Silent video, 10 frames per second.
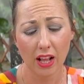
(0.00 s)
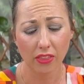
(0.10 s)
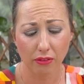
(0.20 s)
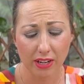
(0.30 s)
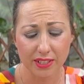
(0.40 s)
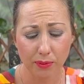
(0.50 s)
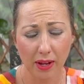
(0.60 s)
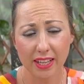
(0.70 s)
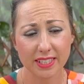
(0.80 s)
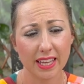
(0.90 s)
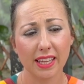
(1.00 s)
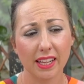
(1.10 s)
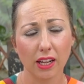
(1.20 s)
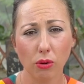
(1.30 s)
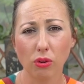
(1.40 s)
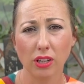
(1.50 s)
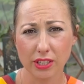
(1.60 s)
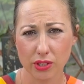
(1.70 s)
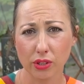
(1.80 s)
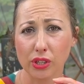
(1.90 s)
The reason why I say locally
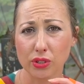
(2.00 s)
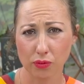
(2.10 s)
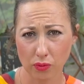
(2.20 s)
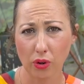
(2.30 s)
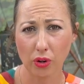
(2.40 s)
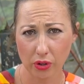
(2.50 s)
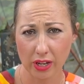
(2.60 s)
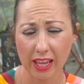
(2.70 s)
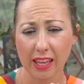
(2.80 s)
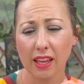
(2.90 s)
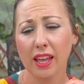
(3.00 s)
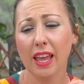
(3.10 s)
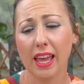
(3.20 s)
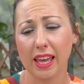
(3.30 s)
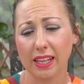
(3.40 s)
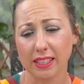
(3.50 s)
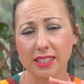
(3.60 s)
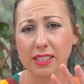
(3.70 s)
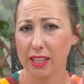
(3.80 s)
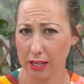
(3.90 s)
sourced raw honey
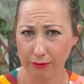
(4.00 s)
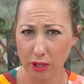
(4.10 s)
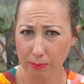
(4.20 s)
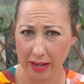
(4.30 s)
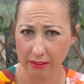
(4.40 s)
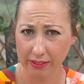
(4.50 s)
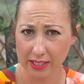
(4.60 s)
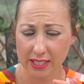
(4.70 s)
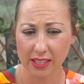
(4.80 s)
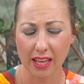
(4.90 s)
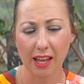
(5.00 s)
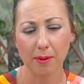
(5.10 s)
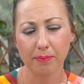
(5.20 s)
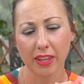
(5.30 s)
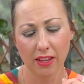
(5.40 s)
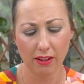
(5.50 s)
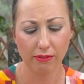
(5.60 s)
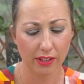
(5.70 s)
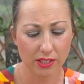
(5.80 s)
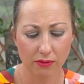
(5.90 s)
is a few benefits to that.
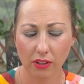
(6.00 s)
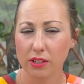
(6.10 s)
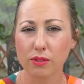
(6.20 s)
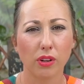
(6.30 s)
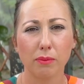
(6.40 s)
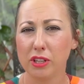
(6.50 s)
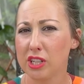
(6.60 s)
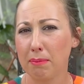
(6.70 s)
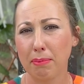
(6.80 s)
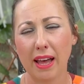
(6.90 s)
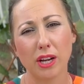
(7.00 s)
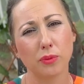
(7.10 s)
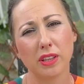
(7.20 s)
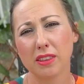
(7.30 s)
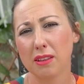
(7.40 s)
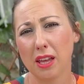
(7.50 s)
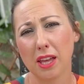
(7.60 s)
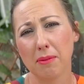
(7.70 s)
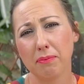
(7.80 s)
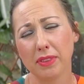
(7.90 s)
First of all, it's going to be jam-packed with
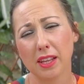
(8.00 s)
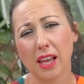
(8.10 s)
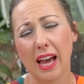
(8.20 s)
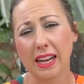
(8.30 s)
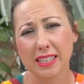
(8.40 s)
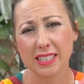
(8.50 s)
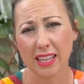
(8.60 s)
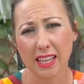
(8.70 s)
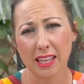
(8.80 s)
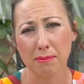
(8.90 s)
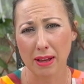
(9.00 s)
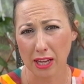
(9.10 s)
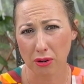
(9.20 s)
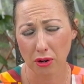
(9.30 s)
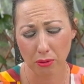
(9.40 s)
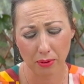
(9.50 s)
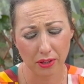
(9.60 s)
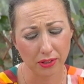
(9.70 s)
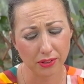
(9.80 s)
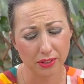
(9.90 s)

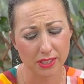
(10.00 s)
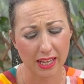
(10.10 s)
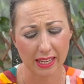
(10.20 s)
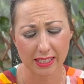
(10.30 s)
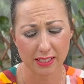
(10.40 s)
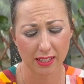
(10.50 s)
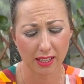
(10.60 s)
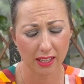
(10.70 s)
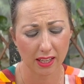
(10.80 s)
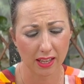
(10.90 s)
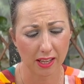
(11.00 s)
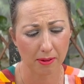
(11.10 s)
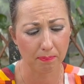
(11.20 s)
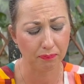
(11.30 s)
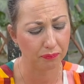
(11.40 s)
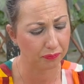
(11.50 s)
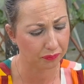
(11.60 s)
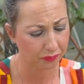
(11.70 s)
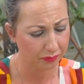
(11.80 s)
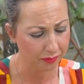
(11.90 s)
antimicrobials,
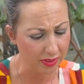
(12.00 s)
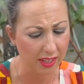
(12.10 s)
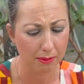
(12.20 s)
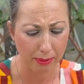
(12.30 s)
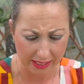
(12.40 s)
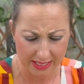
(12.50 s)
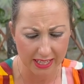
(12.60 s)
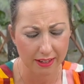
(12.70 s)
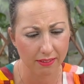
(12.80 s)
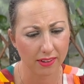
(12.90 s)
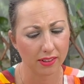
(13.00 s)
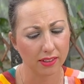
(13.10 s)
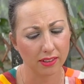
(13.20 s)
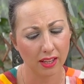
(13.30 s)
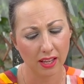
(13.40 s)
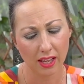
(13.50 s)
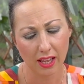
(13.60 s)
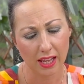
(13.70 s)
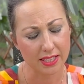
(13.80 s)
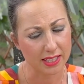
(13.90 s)
antibacterial,
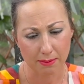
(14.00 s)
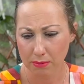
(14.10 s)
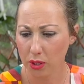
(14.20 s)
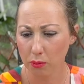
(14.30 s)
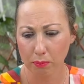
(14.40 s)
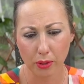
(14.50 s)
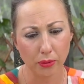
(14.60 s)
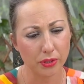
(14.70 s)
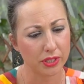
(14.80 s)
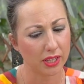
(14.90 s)
It's an immune booster,